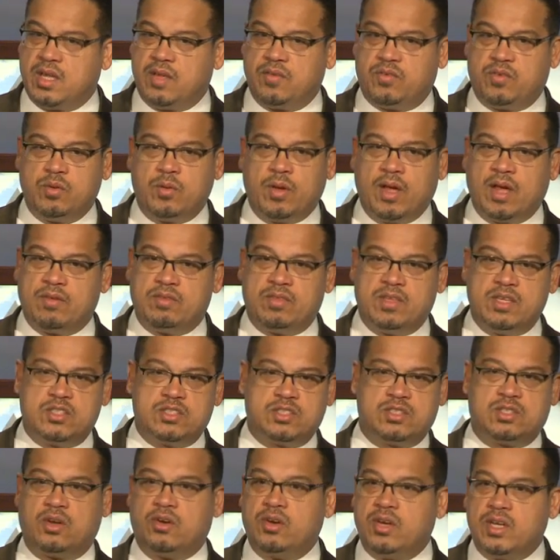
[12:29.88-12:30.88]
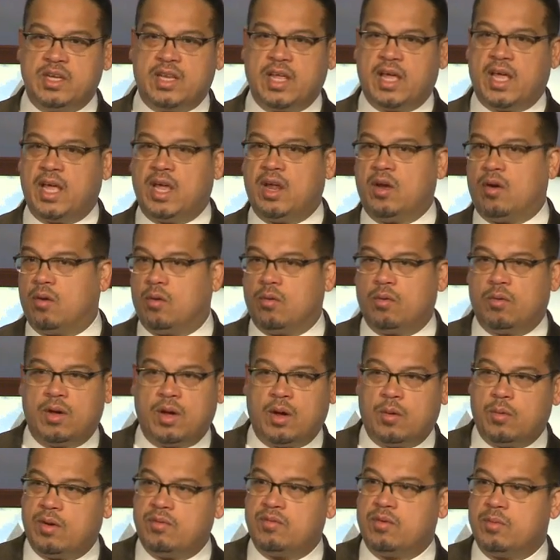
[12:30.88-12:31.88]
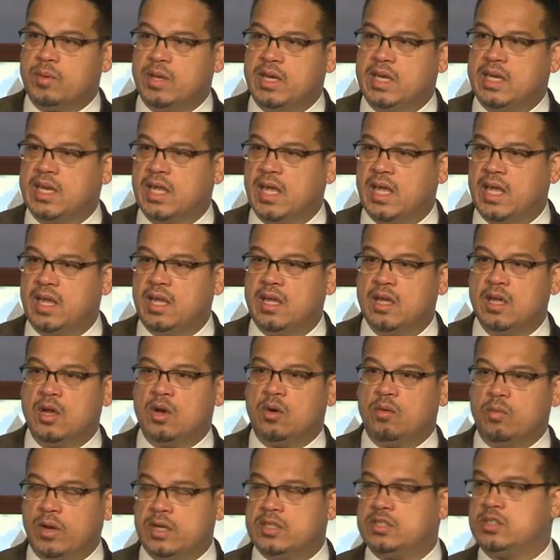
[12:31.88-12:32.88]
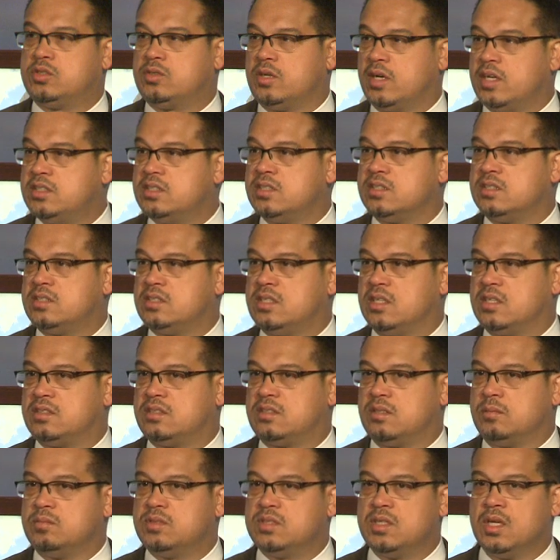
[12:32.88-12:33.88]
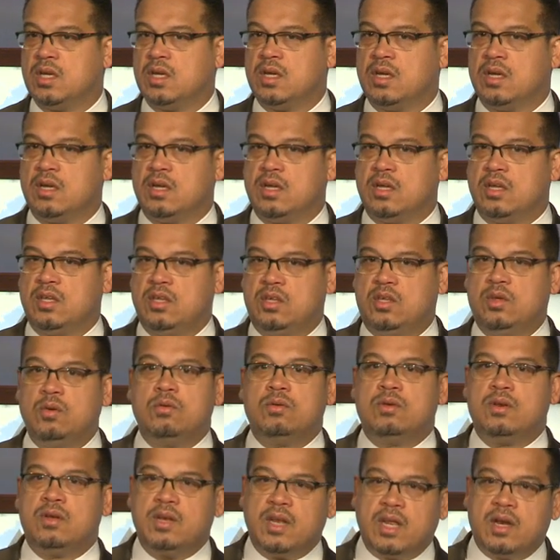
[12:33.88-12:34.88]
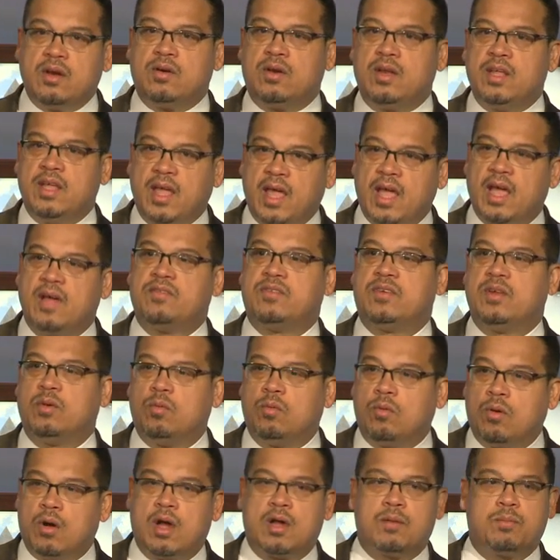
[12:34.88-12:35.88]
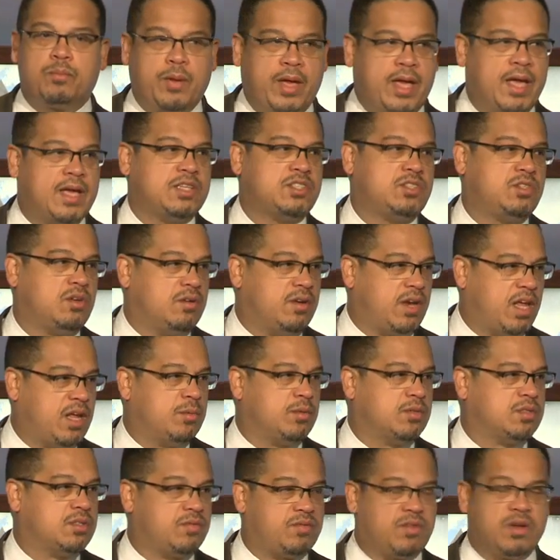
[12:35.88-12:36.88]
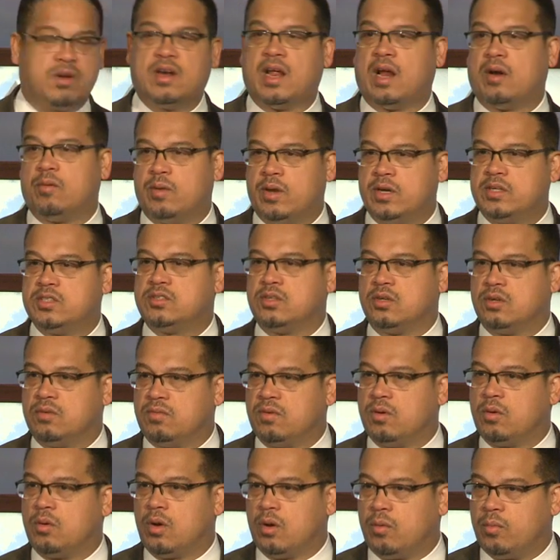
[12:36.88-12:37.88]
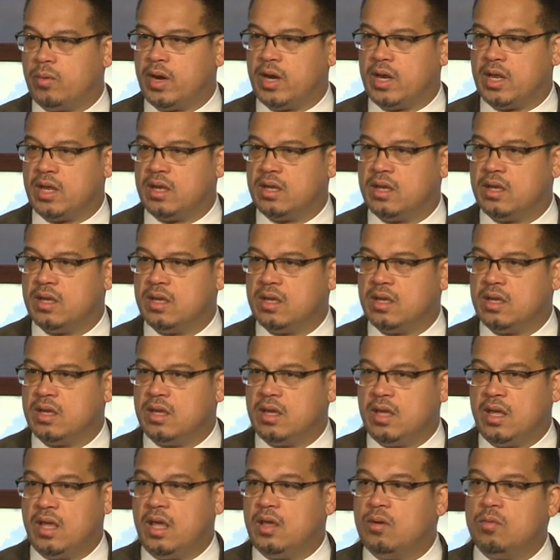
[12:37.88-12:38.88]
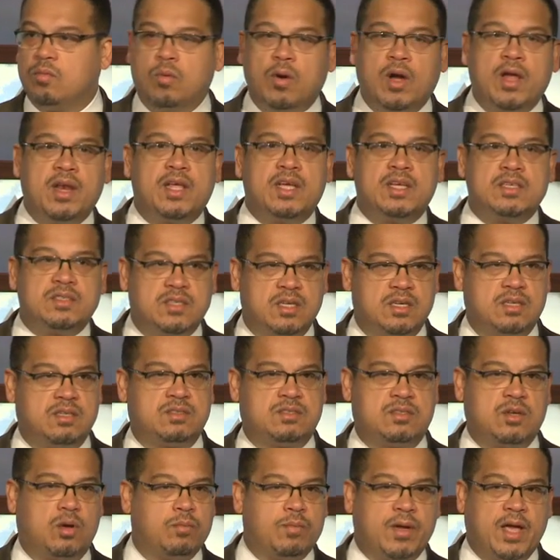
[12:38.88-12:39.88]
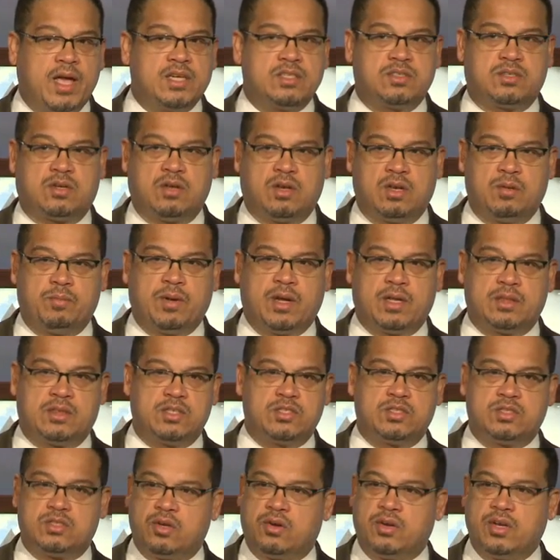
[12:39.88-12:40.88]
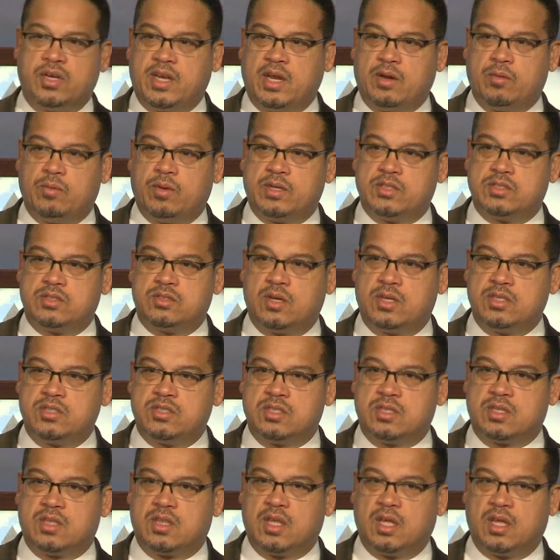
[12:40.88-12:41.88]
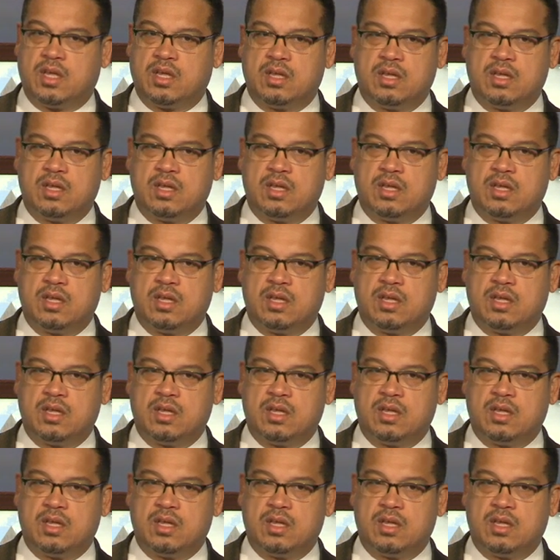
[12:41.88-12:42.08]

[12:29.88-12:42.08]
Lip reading: you have these 30-day or however many day registration systems, you literally have to walk past your neighbors if they're not registered to vote already. And what is it so magical about this 30-day registration thing?